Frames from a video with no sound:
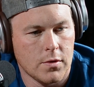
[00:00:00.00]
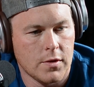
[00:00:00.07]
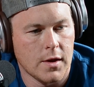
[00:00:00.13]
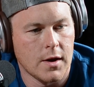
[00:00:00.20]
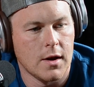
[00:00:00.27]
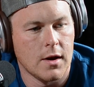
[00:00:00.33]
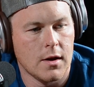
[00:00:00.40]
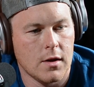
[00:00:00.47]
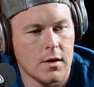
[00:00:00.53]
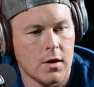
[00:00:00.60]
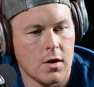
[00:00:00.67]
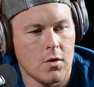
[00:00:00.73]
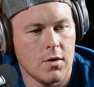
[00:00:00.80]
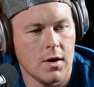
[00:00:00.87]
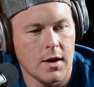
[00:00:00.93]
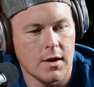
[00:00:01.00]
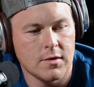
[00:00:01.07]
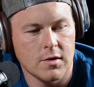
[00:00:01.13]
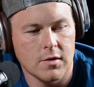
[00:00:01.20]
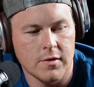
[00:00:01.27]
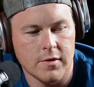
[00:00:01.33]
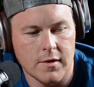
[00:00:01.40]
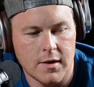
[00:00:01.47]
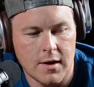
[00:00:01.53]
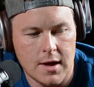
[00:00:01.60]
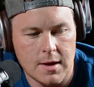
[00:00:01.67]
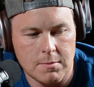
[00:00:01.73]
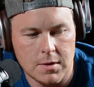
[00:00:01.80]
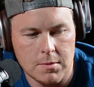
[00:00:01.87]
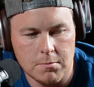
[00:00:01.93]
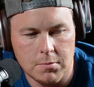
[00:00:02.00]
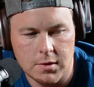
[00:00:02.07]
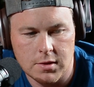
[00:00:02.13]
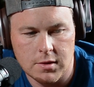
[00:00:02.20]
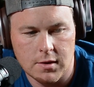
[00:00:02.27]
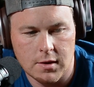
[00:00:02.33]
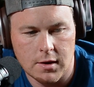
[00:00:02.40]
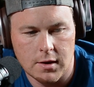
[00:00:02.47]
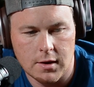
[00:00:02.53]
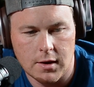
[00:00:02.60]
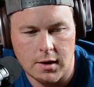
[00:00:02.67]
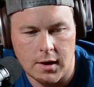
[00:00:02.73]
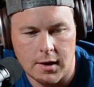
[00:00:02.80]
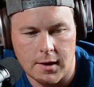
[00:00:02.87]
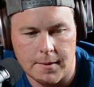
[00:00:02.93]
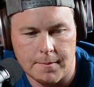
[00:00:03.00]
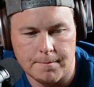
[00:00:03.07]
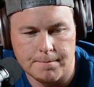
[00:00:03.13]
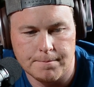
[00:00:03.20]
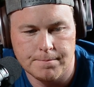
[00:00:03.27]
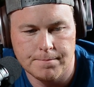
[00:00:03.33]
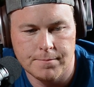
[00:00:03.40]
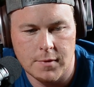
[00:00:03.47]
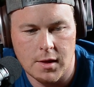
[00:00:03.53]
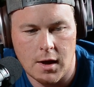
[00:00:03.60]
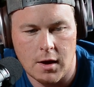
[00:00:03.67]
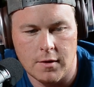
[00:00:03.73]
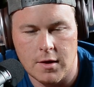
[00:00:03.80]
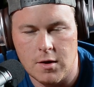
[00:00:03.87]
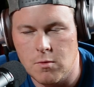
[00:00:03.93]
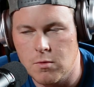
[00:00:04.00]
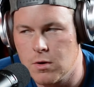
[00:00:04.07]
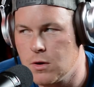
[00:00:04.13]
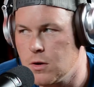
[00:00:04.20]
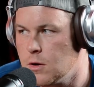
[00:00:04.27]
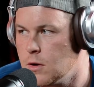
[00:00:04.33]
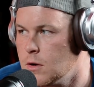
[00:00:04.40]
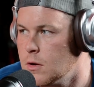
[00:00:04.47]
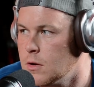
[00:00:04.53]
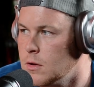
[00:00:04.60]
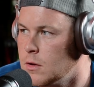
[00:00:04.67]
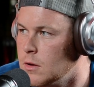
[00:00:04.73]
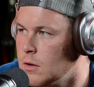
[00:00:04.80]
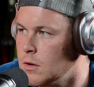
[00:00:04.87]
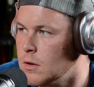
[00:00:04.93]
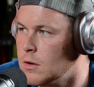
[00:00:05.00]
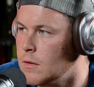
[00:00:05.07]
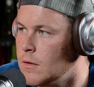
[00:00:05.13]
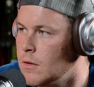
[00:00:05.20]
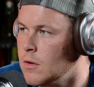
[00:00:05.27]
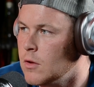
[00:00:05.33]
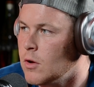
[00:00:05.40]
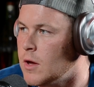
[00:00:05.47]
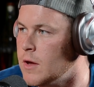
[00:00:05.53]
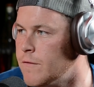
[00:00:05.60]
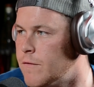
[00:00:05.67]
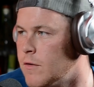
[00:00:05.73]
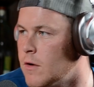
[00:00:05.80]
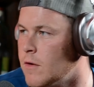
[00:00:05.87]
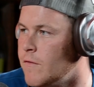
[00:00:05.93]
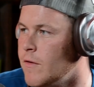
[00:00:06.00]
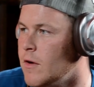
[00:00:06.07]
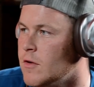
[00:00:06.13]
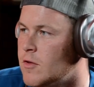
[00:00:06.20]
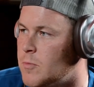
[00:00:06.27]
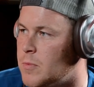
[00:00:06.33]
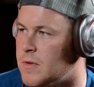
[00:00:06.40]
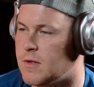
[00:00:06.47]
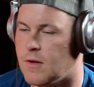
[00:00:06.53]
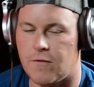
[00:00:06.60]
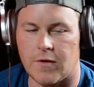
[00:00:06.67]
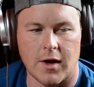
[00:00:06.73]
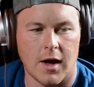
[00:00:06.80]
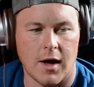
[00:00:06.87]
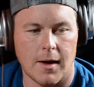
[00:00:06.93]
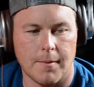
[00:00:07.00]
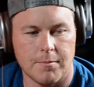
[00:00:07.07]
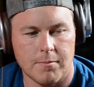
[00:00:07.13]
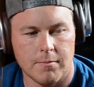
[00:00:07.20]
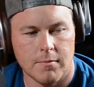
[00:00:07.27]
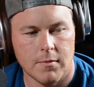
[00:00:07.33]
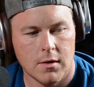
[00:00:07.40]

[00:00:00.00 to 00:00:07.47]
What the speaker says: not necessarily the naming, but the how they were looking for a very specific hop.